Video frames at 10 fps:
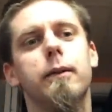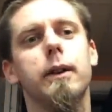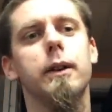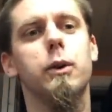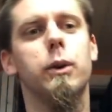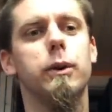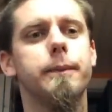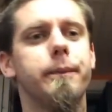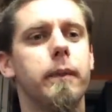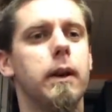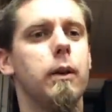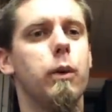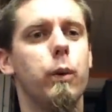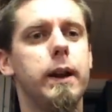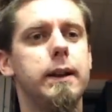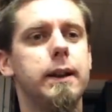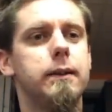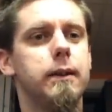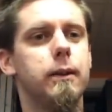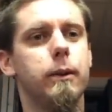Really cool. What we
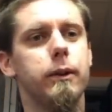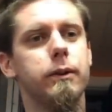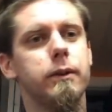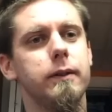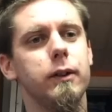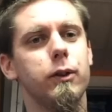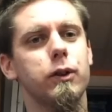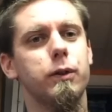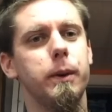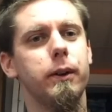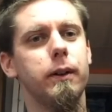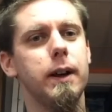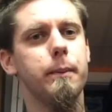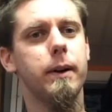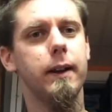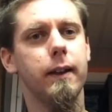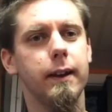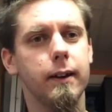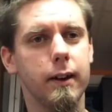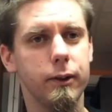did too was, this looks familiar to anybody
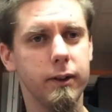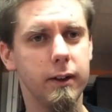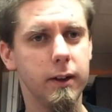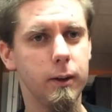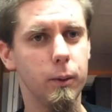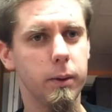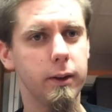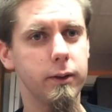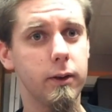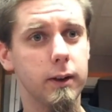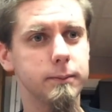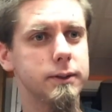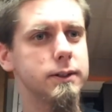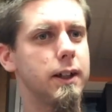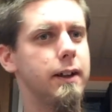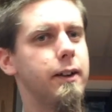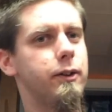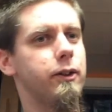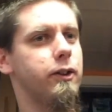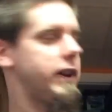like CT who plays the drums.
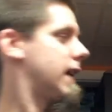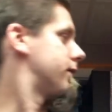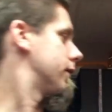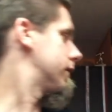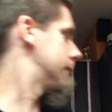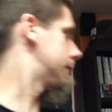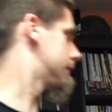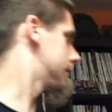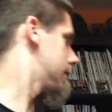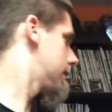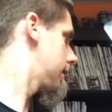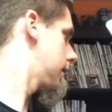This is a Stanford cymbal.